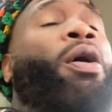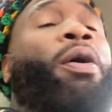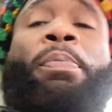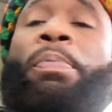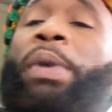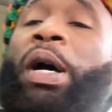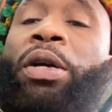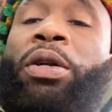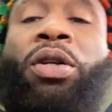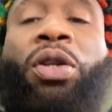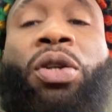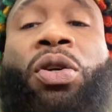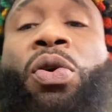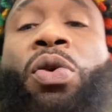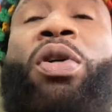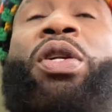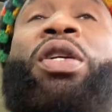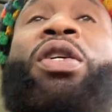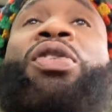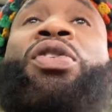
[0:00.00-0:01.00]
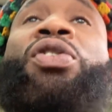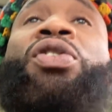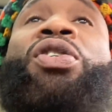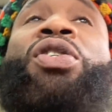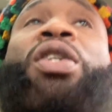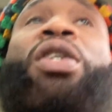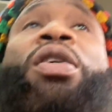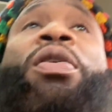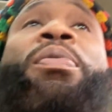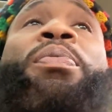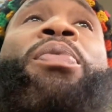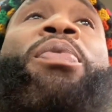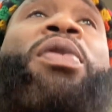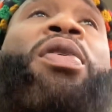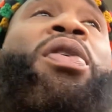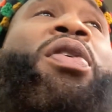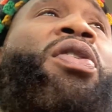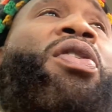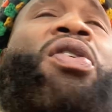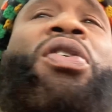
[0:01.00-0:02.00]
About to go in this gym.
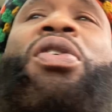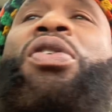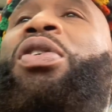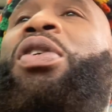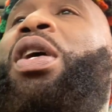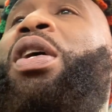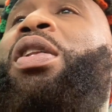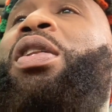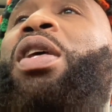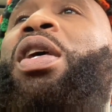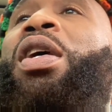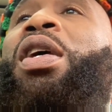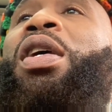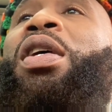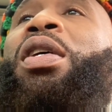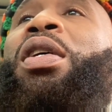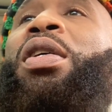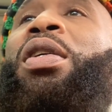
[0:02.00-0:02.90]
It's a Sunday.